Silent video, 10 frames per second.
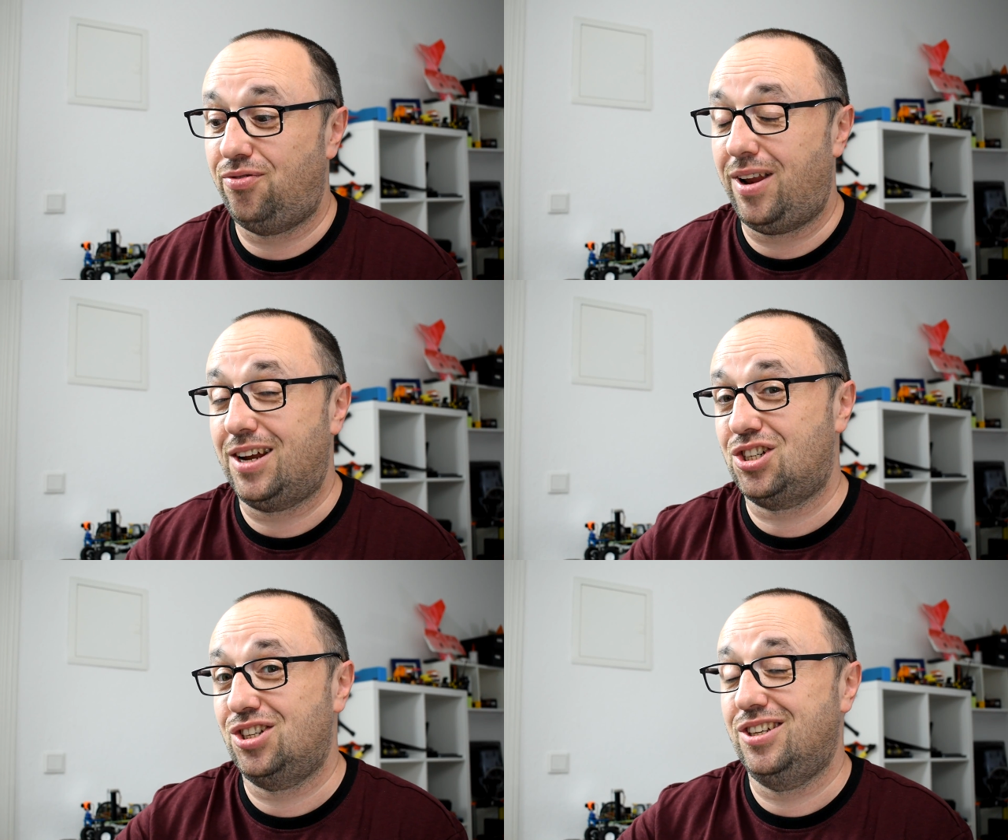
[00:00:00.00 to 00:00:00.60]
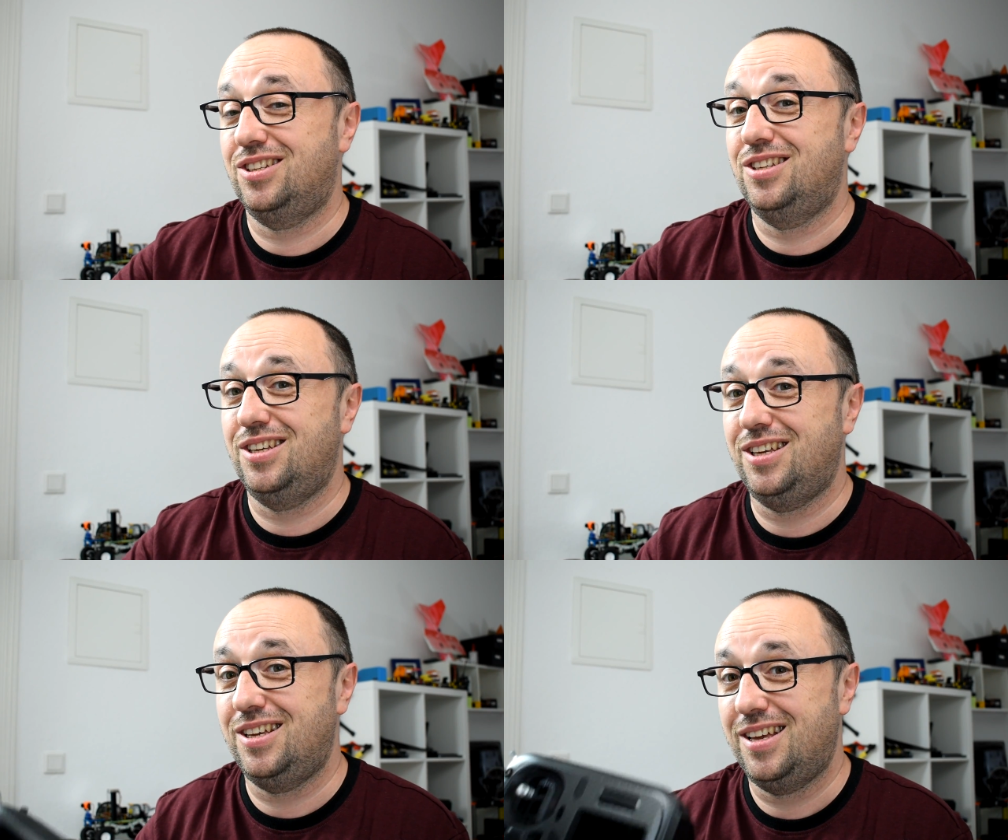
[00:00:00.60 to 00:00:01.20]
flashing
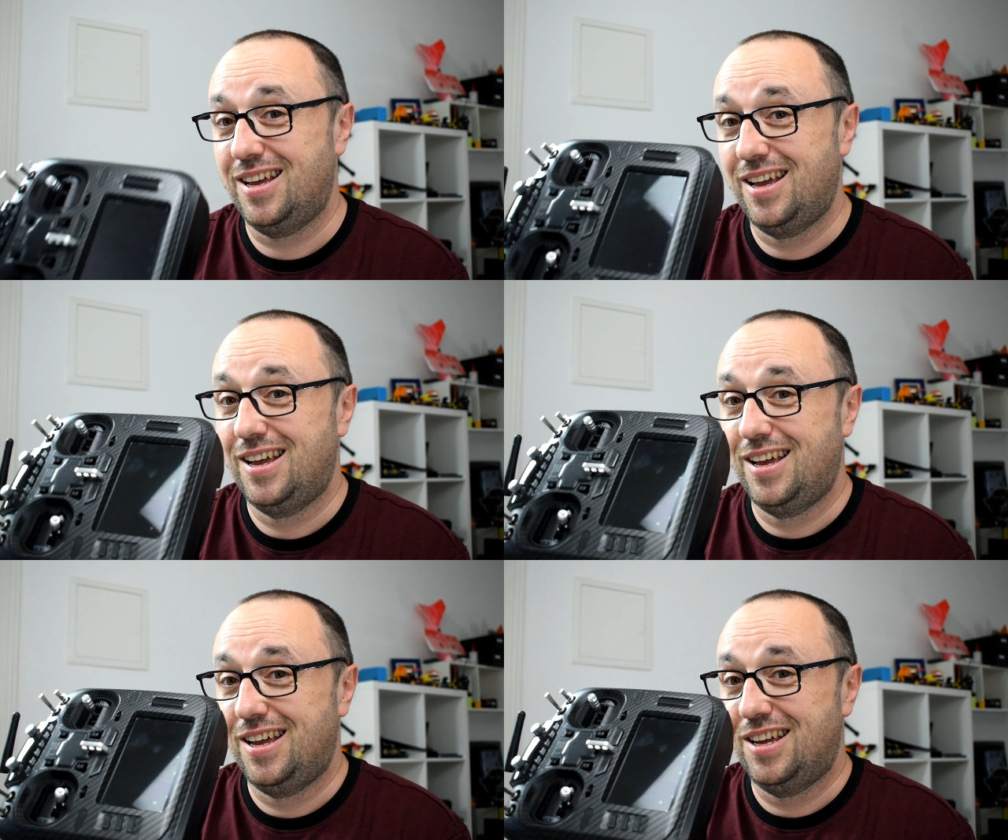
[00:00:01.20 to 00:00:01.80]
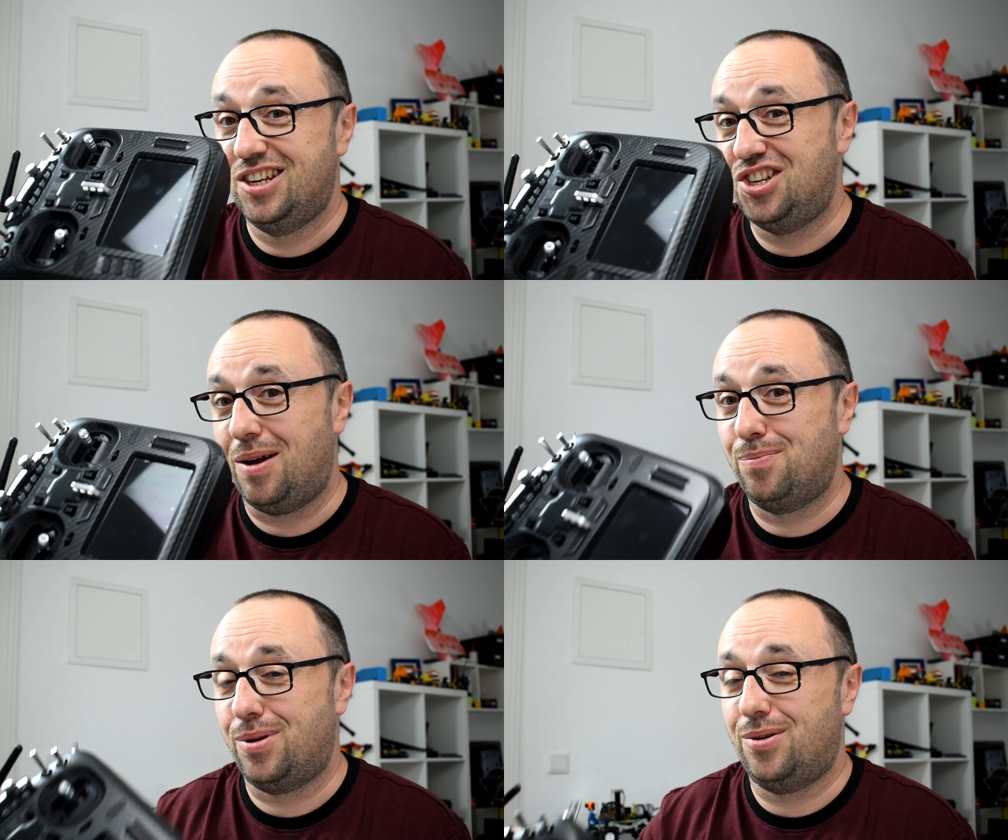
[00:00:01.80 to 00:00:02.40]
the
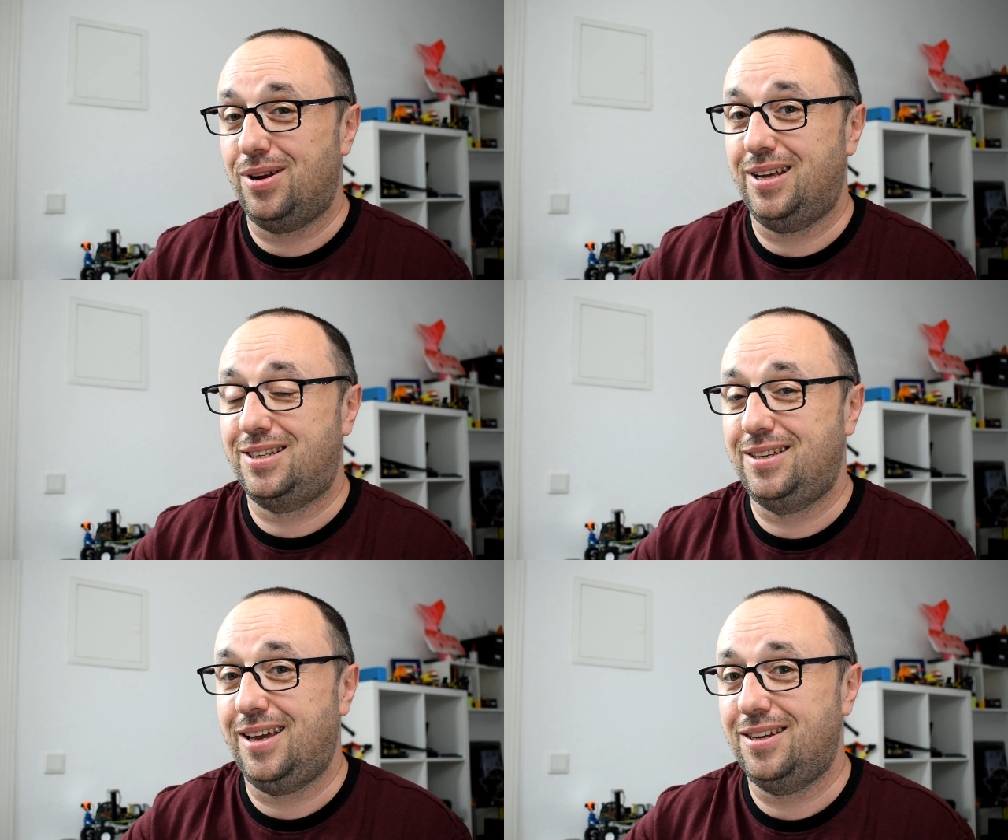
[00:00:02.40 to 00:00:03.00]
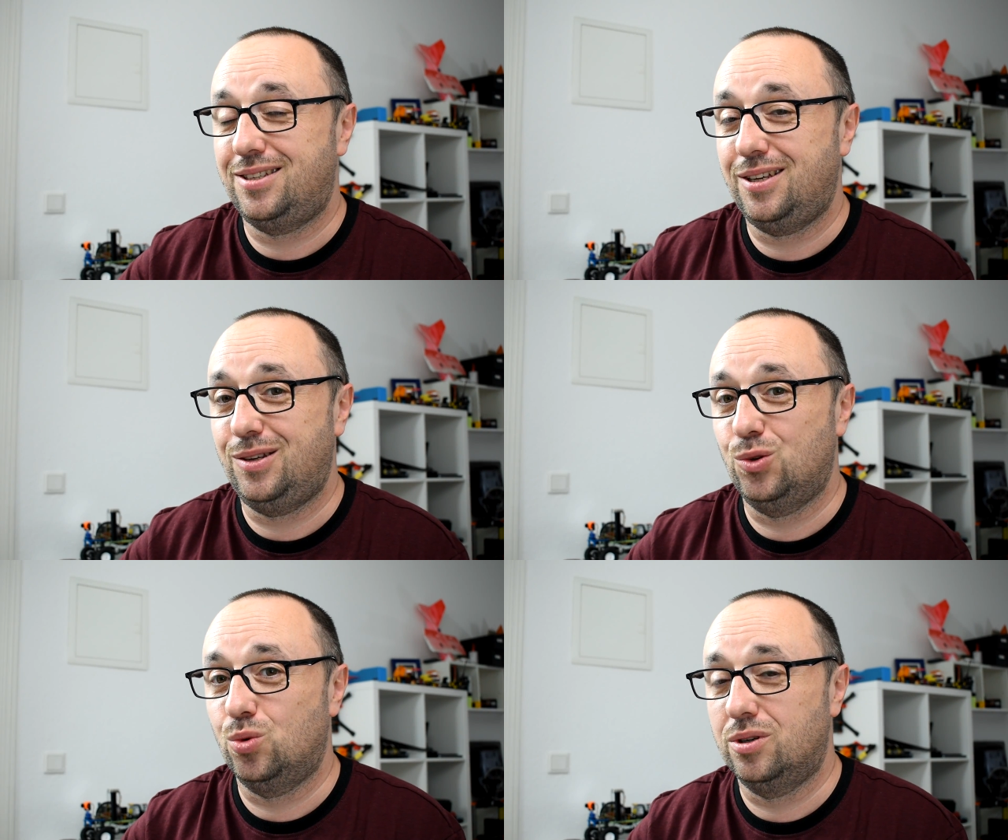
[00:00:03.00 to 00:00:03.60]
Jumper
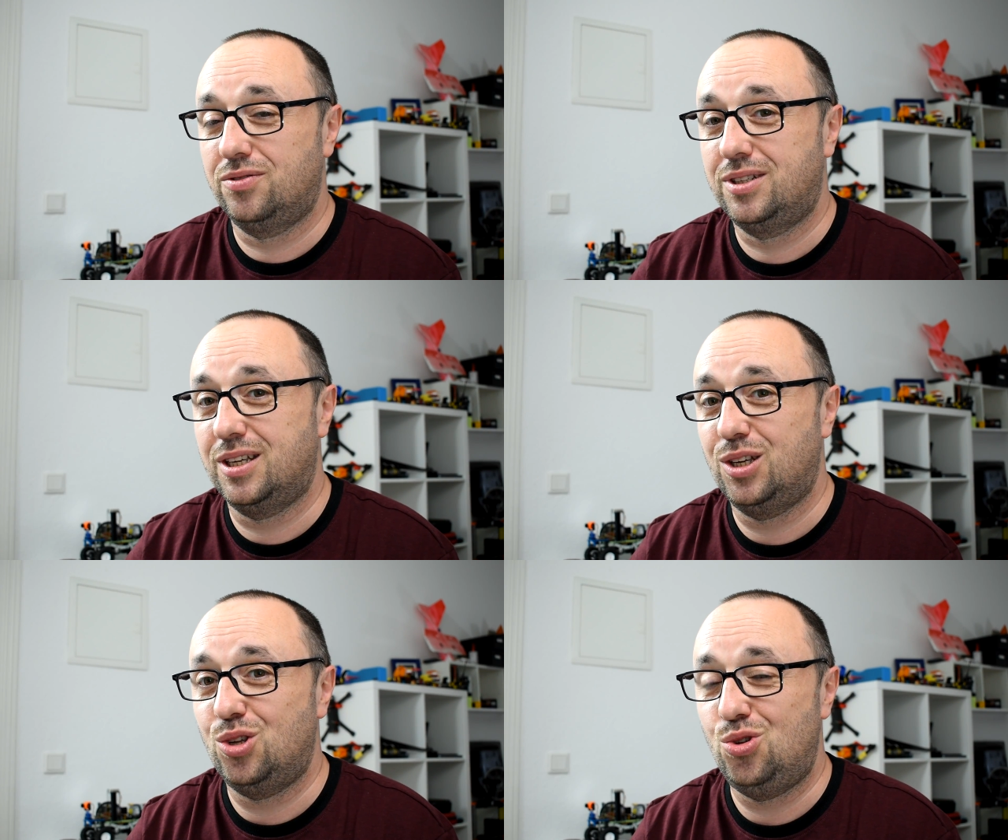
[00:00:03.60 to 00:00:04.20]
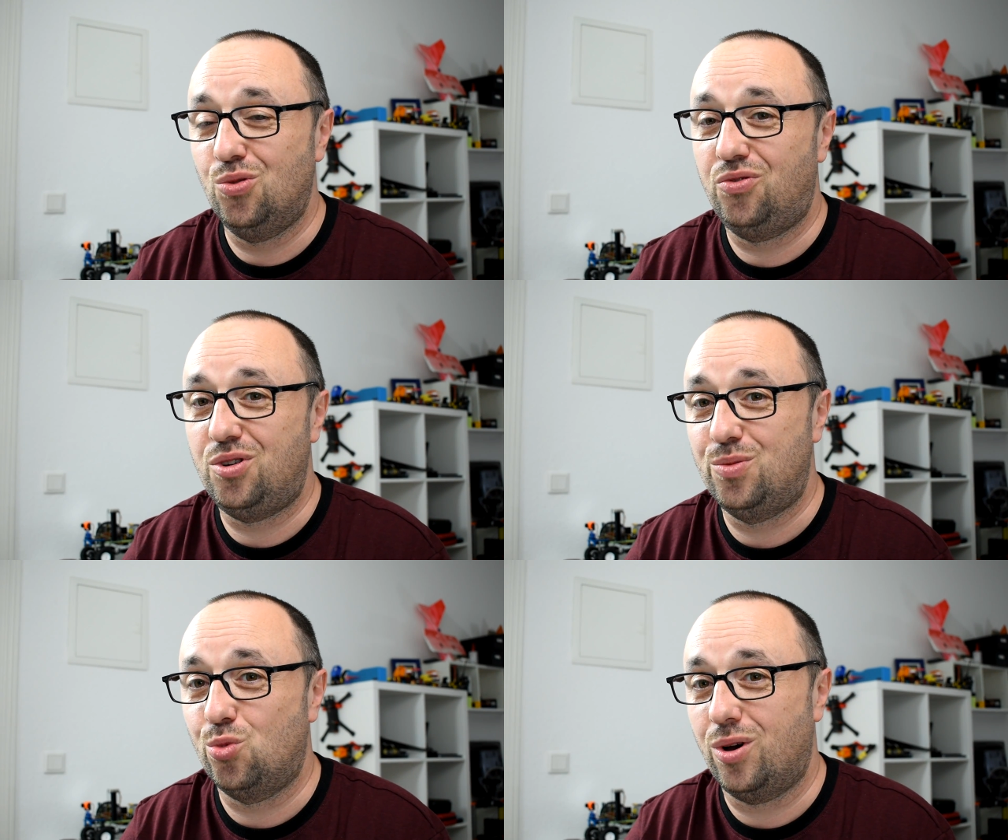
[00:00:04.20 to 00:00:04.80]
T18 with the new
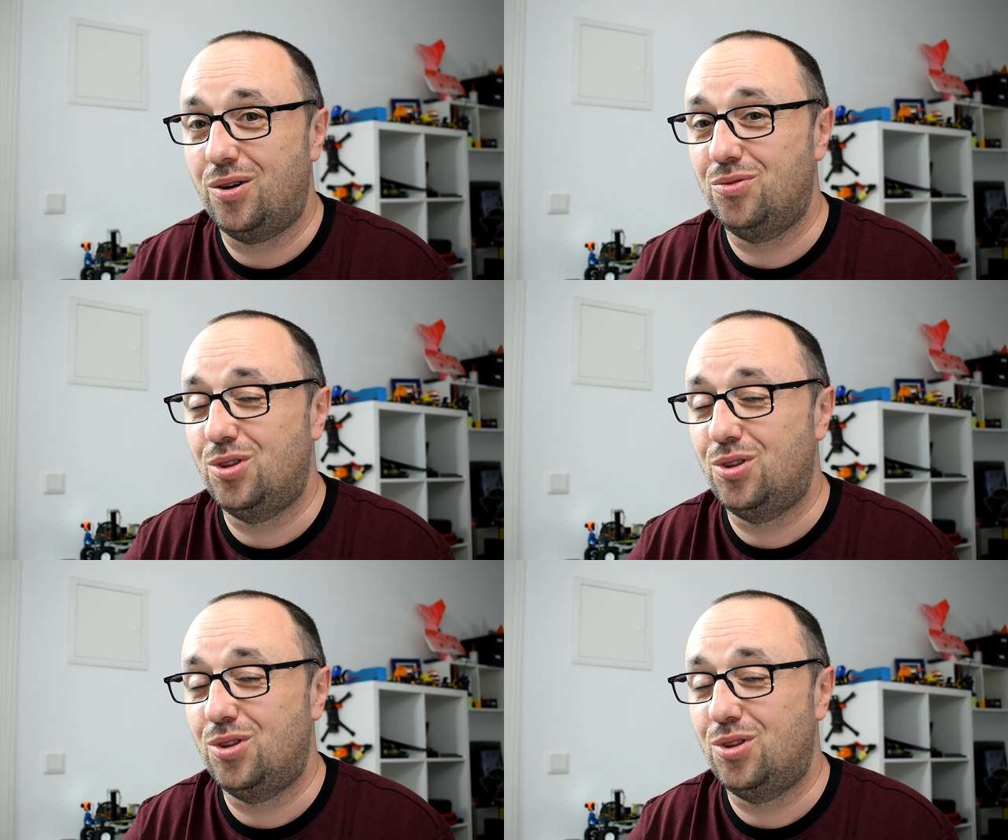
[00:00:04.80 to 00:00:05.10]
firmware,